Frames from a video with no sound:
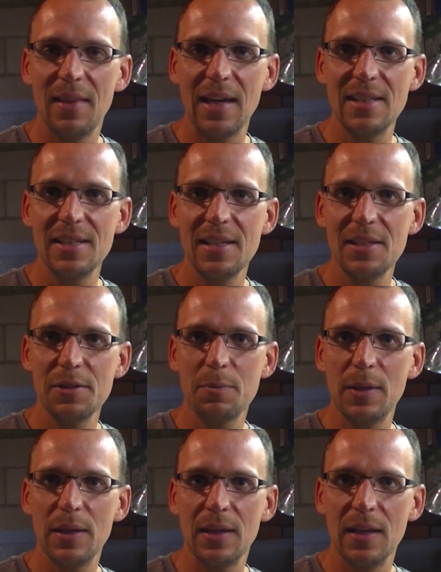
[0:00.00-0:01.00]
that scene's
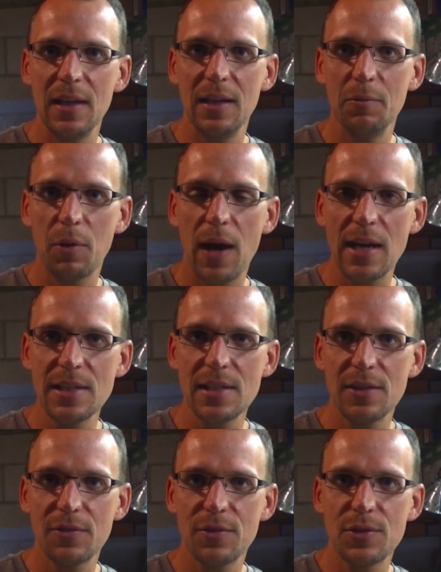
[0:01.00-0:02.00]
been in
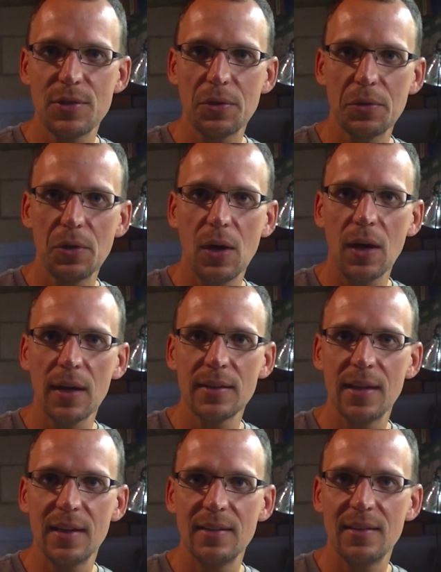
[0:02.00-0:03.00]
process for so
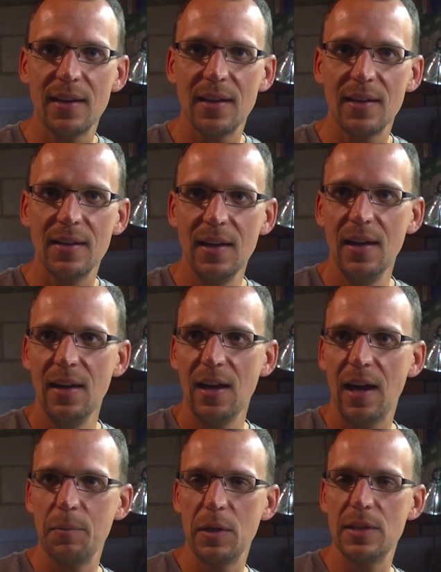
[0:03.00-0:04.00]
long that uh,
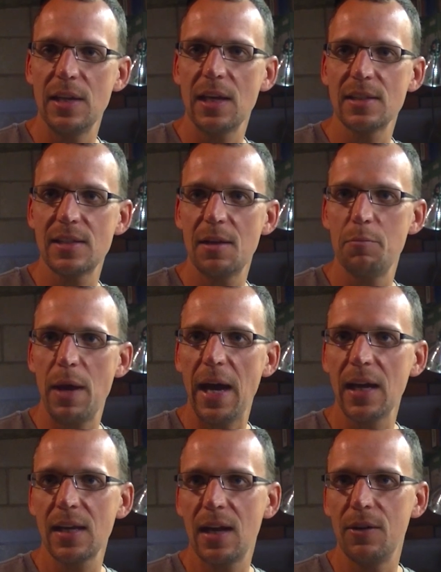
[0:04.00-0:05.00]
I'm going to take a step
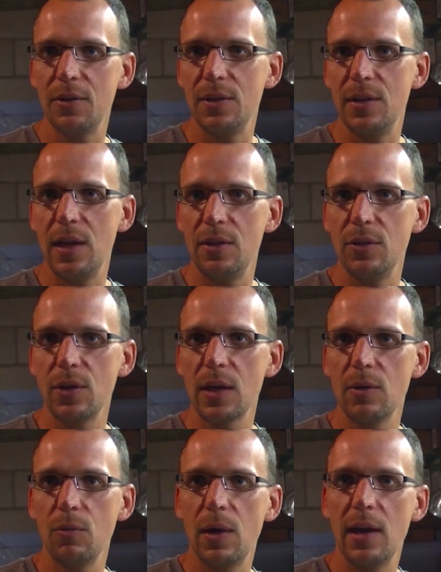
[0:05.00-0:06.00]
back now and, and
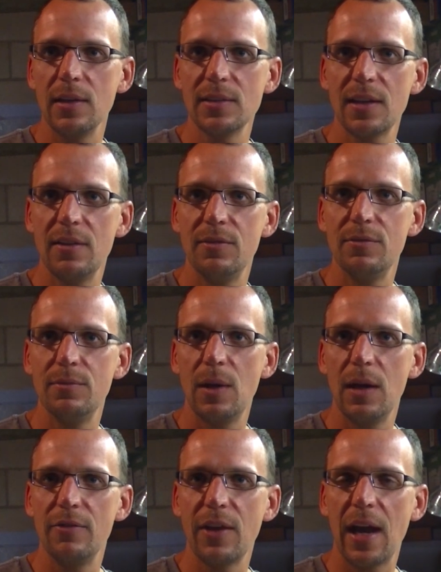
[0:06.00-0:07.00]
look at what else I've,
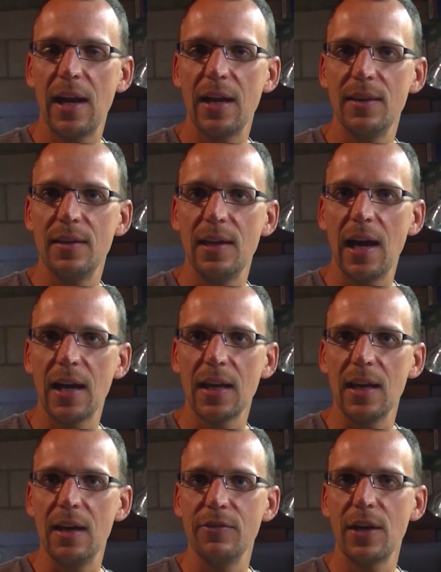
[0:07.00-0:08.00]
I've got on the
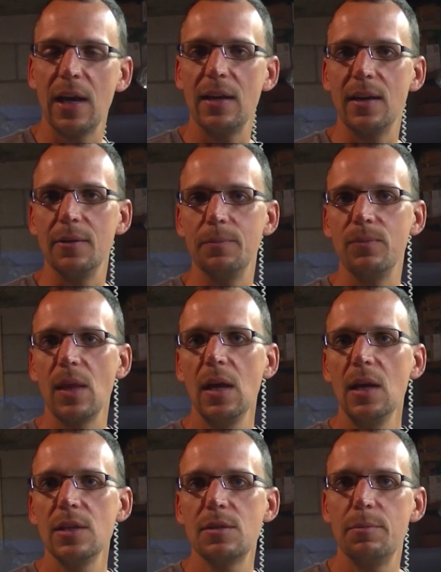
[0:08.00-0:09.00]
docket. I've got um,
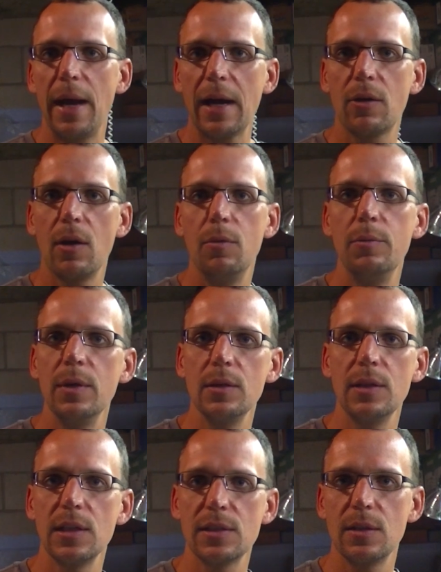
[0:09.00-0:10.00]
some background
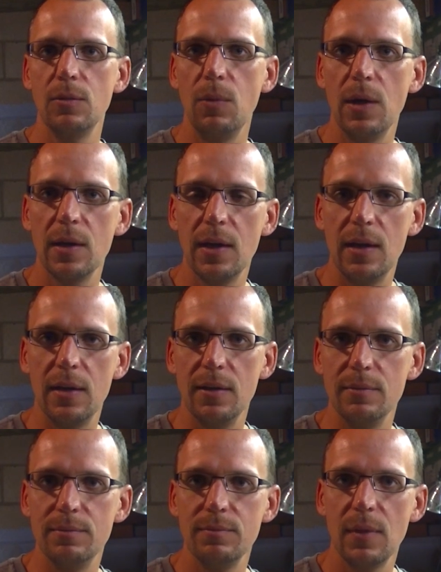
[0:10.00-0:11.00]
buildings and a, where, and,
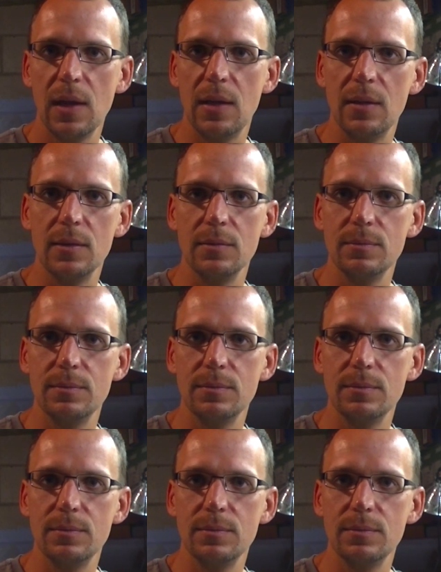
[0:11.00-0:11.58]
a, and a